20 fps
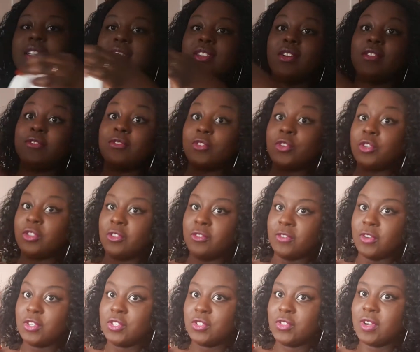So I've got the
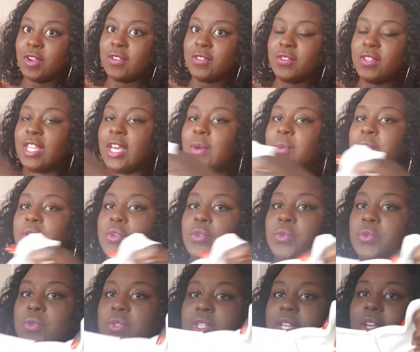photographs for that one
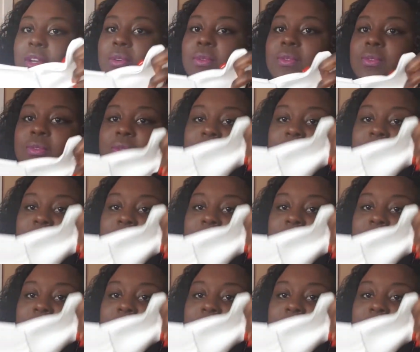also.